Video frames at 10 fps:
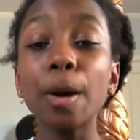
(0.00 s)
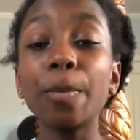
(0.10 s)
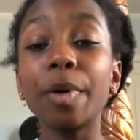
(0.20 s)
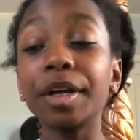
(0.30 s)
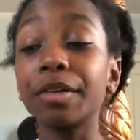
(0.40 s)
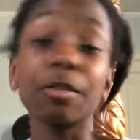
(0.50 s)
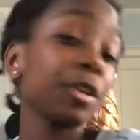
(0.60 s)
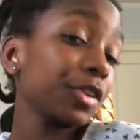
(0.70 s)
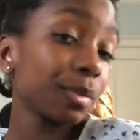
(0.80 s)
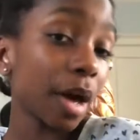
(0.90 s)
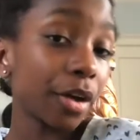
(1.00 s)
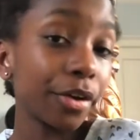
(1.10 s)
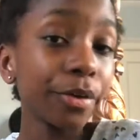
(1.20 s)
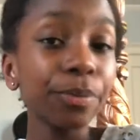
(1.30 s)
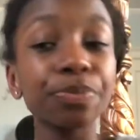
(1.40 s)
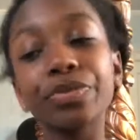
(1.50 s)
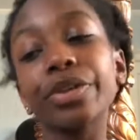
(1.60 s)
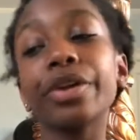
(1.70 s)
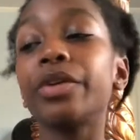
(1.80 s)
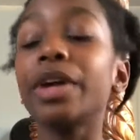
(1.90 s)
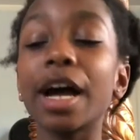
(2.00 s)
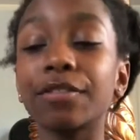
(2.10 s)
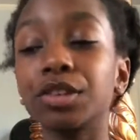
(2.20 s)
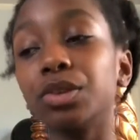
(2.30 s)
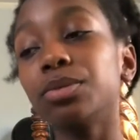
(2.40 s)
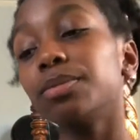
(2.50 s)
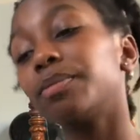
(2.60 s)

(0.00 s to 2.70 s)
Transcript: but it really doesn't matter. You don't have to,